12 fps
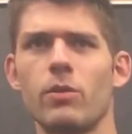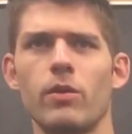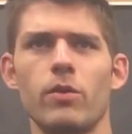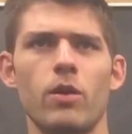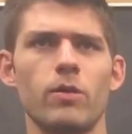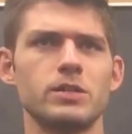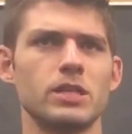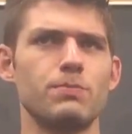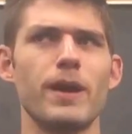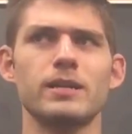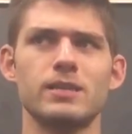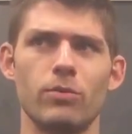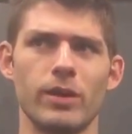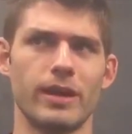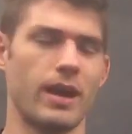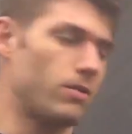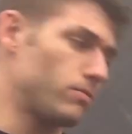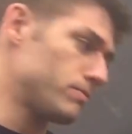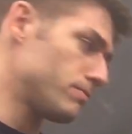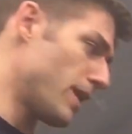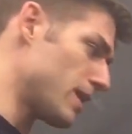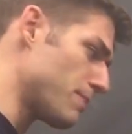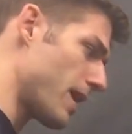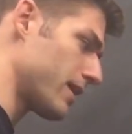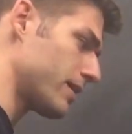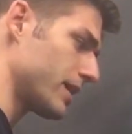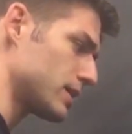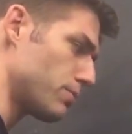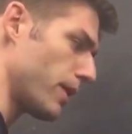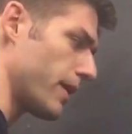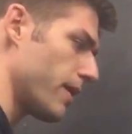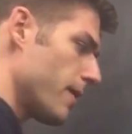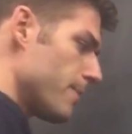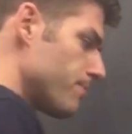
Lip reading: that we would always expect that we can now mathematically explain.